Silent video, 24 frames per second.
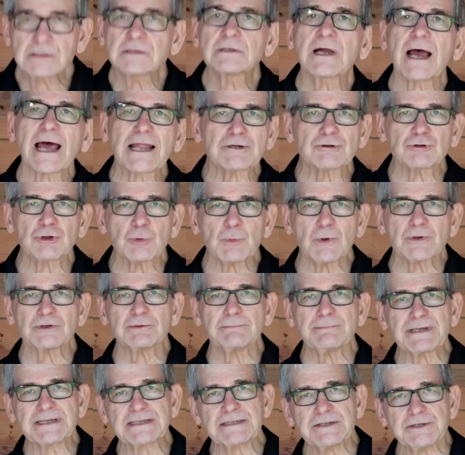I don't know what the
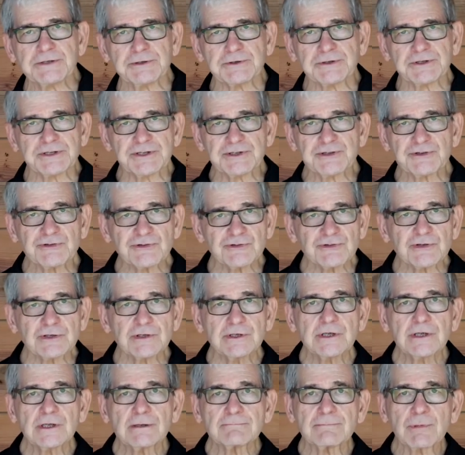big deal is,
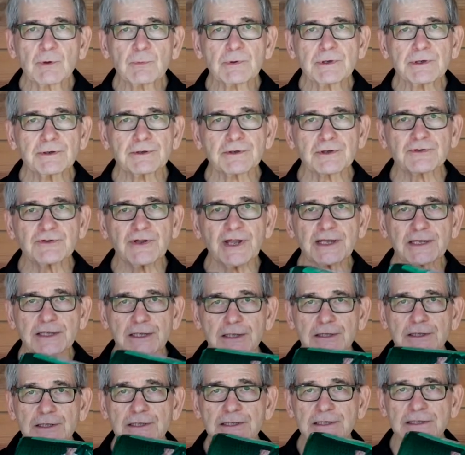but we're going to take a
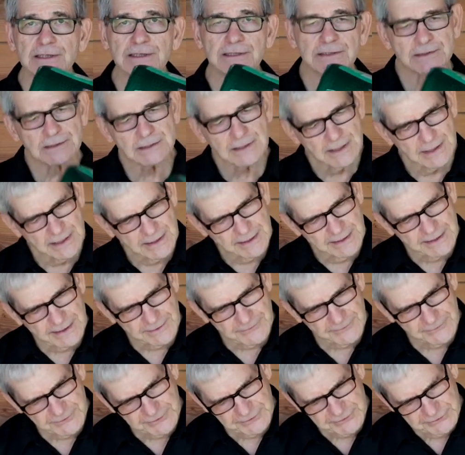look
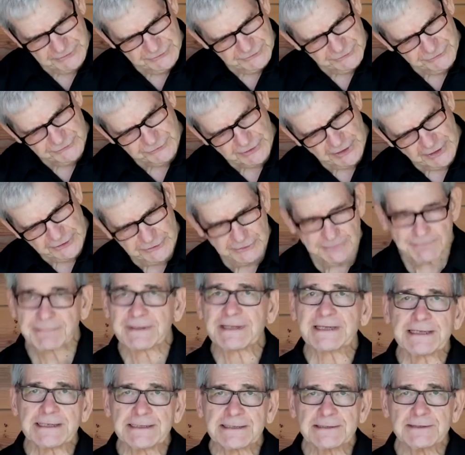at these
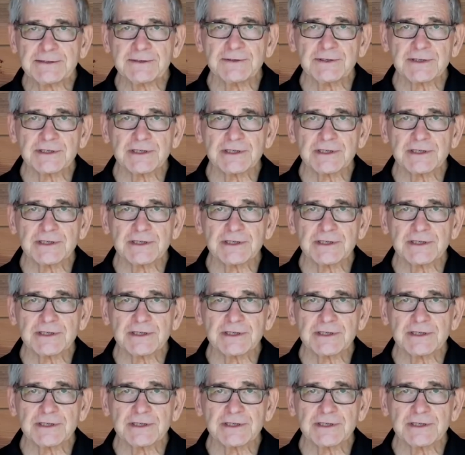Depend